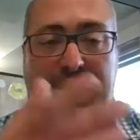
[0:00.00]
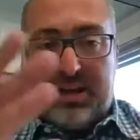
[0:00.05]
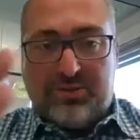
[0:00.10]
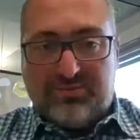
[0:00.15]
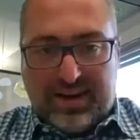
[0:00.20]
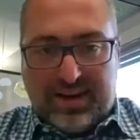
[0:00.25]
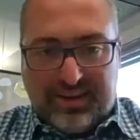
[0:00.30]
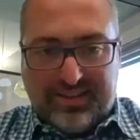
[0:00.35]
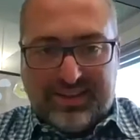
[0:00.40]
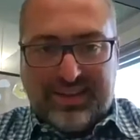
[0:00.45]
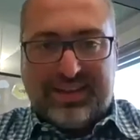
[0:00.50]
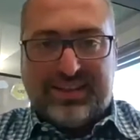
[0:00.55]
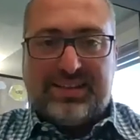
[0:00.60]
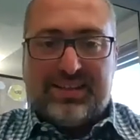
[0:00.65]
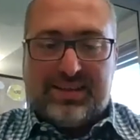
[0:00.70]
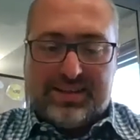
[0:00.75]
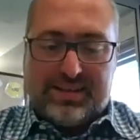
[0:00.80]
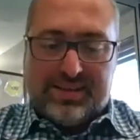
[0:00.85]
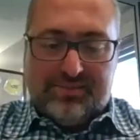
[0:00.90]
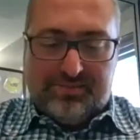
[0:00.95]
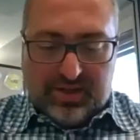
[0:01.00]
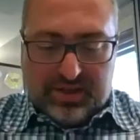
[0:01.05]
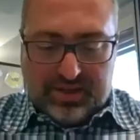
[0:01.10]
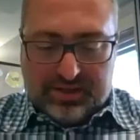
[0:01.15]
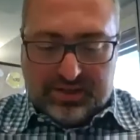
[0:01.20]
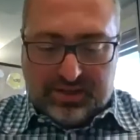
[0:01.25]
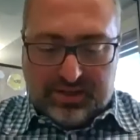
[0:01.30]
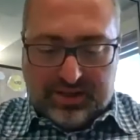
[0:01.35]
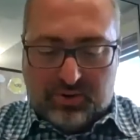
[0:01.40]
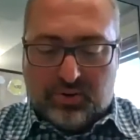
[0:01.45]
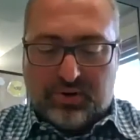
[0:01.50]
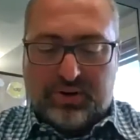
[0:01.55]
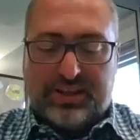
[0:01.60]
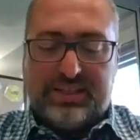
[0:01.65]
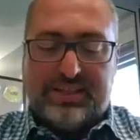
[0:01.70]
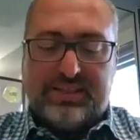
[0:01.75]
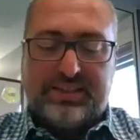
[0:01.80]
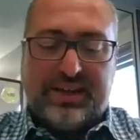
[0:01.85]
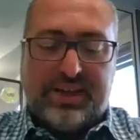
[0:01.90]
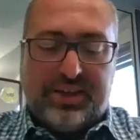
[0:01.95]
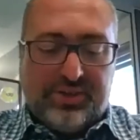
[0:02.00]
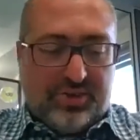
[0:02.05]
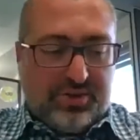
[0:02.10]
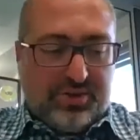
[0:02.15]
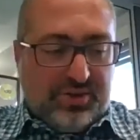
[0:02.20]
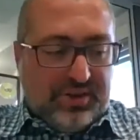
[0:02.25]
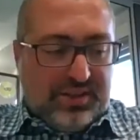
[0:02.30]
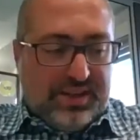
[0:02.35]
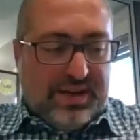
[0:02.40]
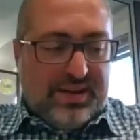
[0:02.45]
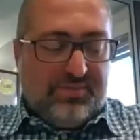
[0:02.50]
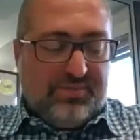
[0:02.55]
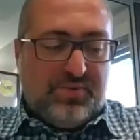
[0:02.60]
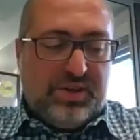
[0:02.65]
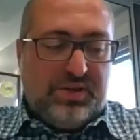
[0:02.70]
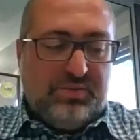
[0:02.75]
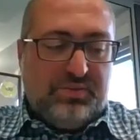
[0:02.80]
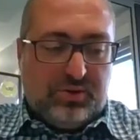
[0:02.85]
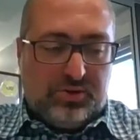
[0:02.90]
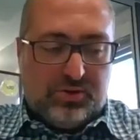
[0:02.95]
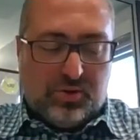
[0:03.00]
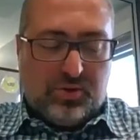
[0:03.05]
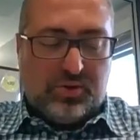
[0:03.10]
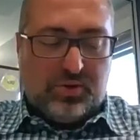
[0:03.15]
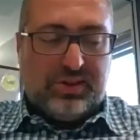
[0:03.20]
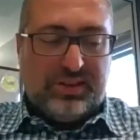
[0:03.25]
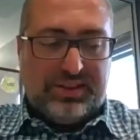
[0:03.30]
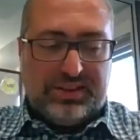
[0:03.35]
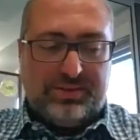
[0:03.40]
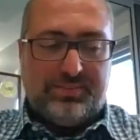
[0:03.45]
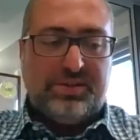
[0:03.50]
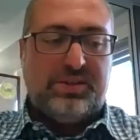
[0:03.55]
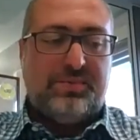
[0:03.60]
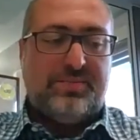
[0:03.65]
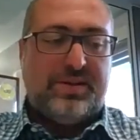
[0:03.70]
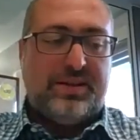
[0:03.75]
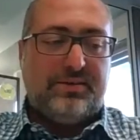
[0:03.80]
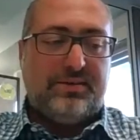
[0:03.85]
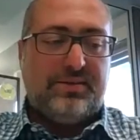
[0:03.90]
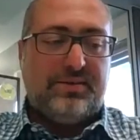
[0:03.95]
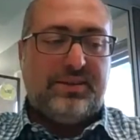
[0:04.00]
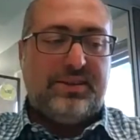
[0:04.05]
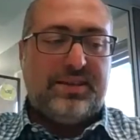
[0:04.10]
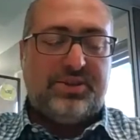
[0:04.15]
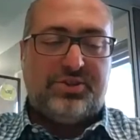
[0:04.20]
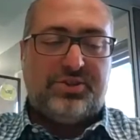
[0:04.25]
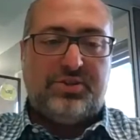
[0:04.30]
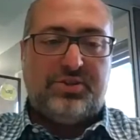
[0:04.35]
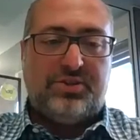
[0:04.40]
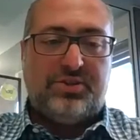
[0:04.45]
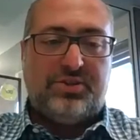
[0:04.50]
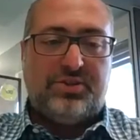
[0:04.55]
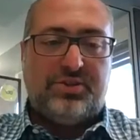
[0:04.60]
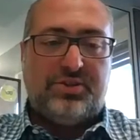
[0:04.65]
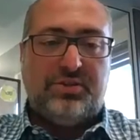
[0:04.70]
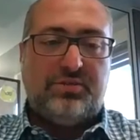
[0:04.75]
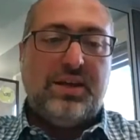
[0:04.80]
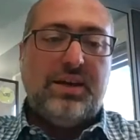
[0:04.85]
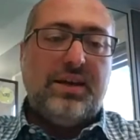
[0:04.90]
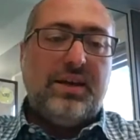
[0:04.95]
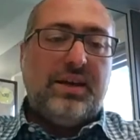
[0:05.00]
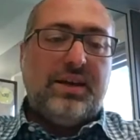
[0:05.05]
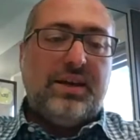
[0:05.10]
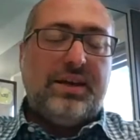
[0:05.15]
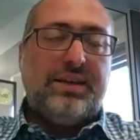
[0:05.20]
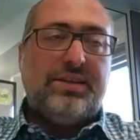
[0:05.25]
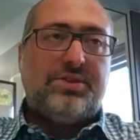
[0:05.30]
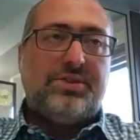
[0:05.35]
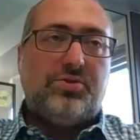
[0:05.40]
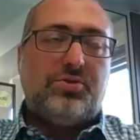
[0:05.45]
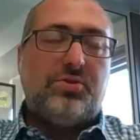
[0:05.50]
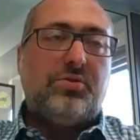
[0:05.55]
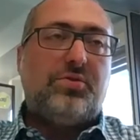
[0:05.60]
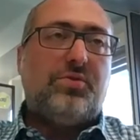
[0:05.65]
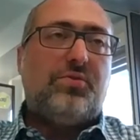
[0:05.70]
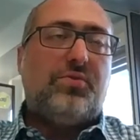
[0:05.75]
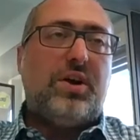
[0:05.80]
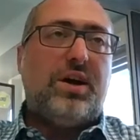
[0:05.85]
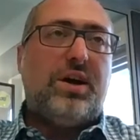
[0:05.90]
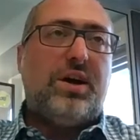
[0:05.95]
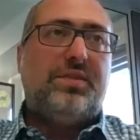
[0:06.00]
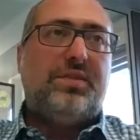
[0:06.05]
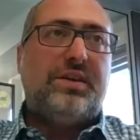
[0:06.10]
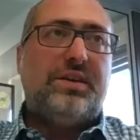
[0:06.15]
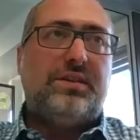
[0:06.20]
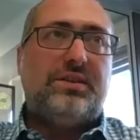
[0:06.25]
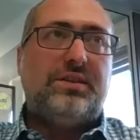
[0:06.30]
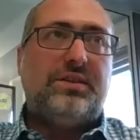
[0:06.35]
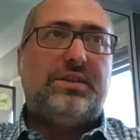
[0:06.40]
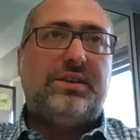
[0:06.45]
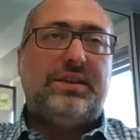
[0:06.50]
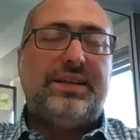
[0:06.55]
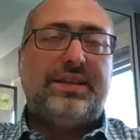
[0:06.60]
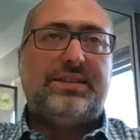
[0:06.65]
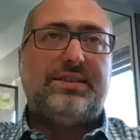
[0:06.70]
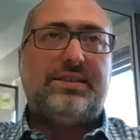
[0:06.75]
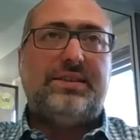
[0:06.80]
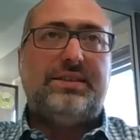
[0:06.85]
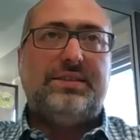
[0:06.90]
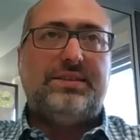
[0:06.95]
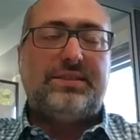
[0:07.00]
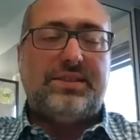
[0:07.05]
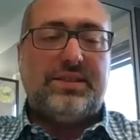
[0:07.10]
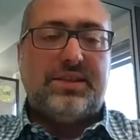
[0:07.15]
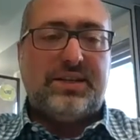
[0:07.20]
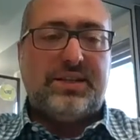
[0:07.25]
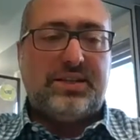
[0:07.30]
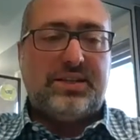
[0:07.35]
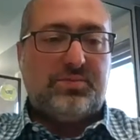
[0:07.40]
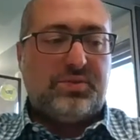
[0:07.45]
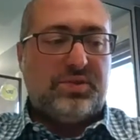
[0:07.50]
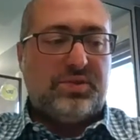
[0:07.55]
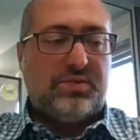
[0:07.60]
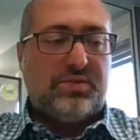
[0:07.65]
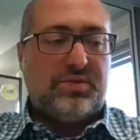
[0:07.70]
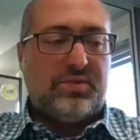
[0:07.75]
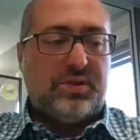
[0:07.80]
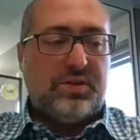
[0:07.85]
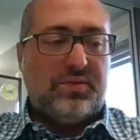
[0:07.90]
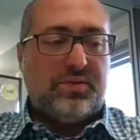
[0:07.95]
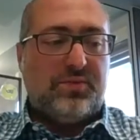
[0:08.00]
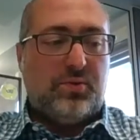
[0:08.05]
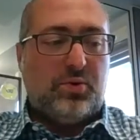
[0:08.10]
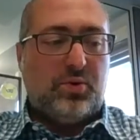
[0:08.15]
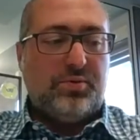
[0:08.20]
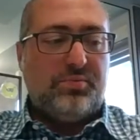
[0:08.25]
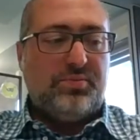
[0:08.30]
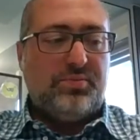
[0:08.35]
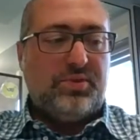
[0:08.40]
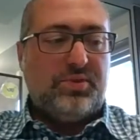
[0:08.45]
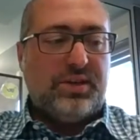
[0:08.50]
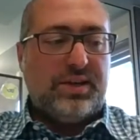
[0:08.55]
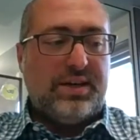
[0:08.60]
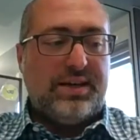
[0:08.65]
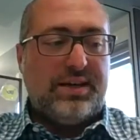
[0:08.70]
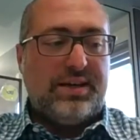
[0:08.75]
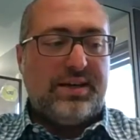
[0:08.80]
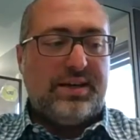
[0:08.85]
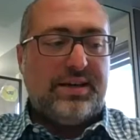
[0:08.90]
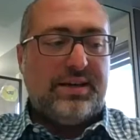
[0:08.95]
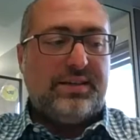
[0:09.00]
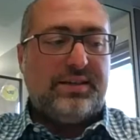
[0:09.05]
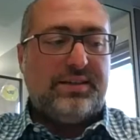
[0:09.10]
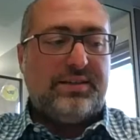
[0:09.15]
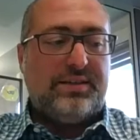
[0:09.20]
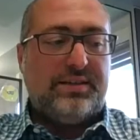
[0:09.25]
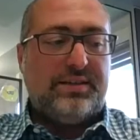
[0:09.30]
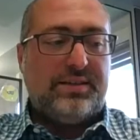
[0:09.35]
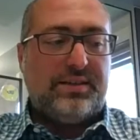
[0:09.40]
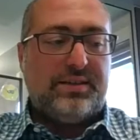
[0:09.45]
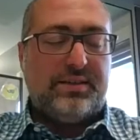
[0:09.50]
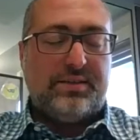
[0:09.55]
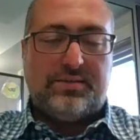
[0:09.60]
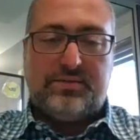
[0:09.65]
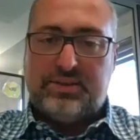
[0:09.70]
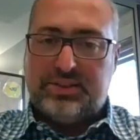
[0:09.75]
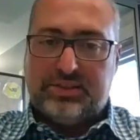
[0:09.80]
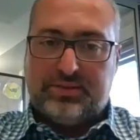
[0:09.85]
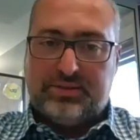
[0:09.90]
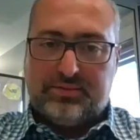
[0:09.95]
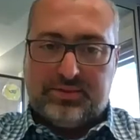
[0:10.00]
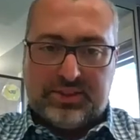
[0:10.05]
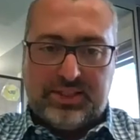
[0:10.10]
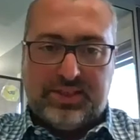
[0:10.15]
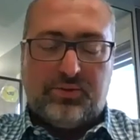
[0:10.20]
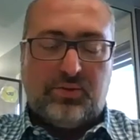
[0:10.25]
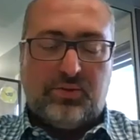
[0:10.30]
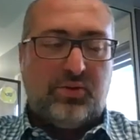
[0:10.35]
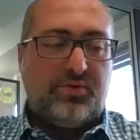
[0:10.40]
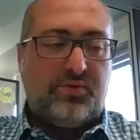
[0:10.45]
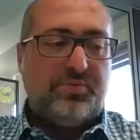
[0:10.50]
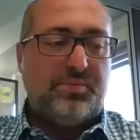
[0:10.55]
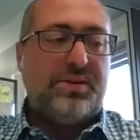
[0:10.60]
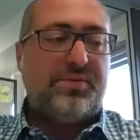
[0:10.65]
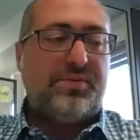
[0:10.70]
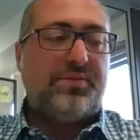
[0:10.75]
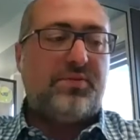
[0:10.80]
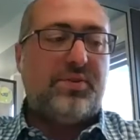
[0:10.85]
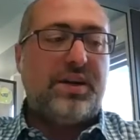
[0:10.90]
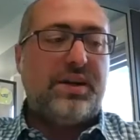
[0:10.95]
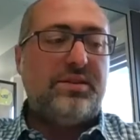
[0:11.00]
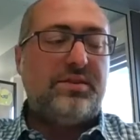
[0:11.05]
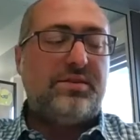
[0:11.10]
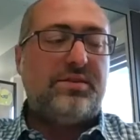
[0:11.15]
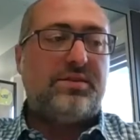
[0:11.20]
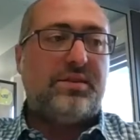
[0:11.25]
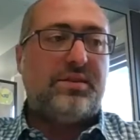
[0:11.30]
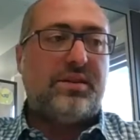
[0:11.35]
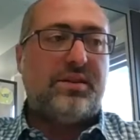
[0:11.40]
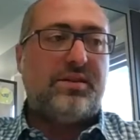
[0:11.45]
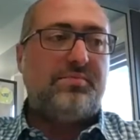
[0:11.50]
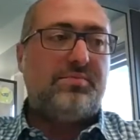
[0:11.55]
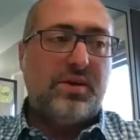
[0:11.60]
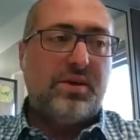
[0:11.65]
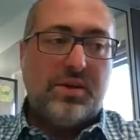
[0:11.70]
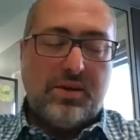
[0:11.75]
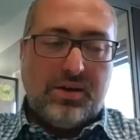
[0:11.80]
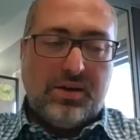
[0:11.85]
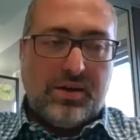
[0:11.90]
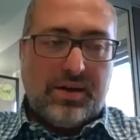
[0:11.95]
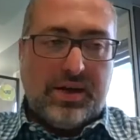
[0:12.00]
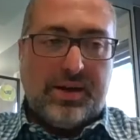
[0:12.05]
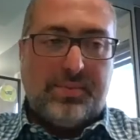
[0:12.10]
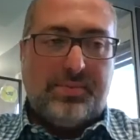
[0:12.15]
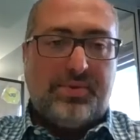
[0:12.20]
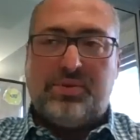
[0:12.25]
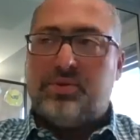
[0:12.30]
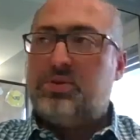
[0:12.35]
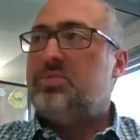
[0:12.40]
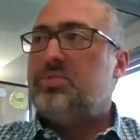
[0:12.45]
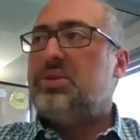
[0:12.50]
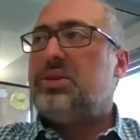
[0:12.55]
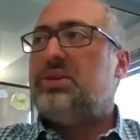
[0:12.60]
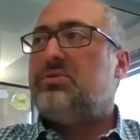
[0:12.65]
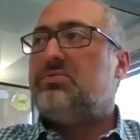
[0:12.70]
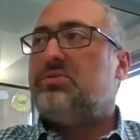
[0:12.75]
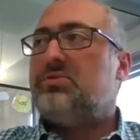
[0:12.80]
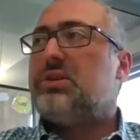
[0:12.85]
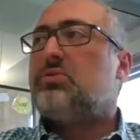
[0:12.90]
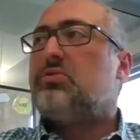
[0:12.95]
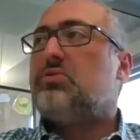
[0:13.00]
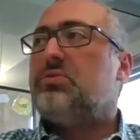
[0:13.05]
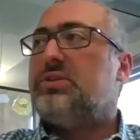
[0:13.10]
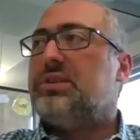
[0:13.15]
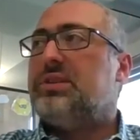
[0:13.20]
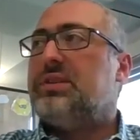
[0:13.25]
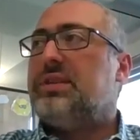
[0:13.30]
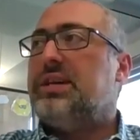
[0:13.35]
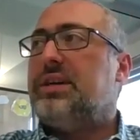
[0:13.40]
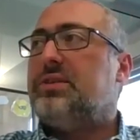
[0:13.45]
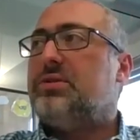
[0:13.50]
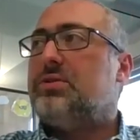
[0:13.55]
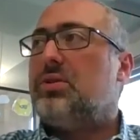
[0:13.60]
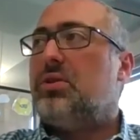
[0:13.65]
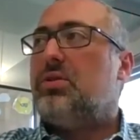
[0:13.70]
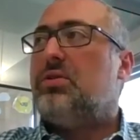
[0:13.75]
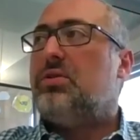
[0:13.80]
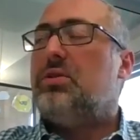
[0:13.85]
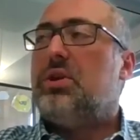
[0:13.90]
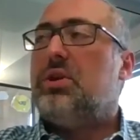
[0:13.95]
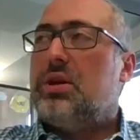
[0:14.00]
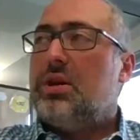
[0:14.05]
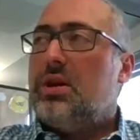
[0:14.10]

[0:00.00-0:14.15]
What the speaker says: Around that time, an organization that we will talk a little bit about, the National Institute for Health and Clinical Excellence, NICE, was formed, and several of my friends happened to be recruited there. So